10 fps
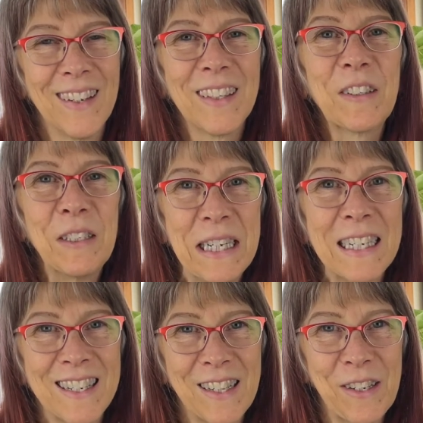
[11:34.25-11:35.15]
The link
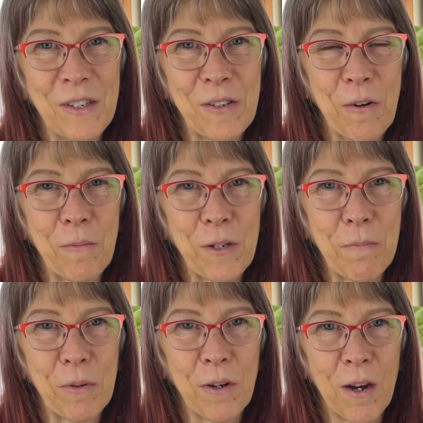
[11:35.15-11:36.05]
is in the description
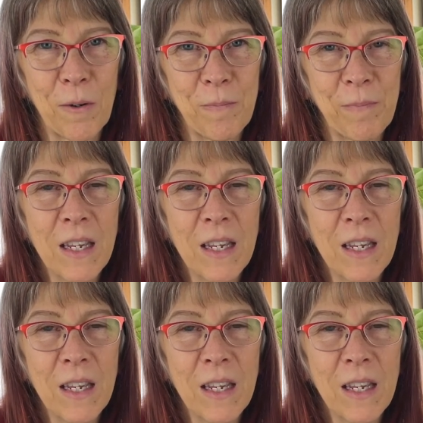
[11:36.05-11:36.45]
below.